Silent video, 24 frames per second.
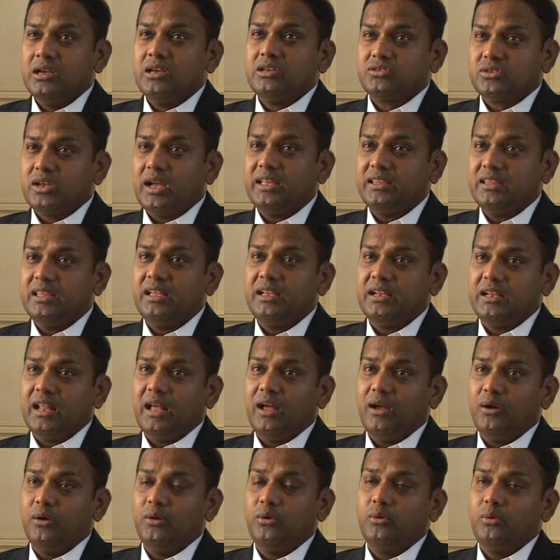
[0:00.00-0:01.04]
So I think
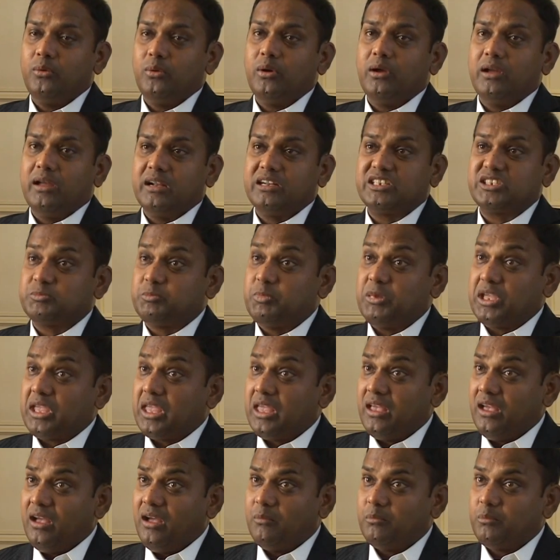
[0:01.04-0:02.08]
now uh, it's
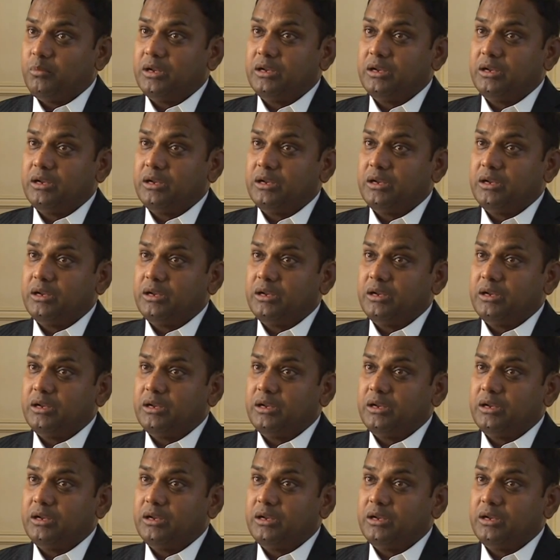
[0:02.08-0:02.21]
picking up.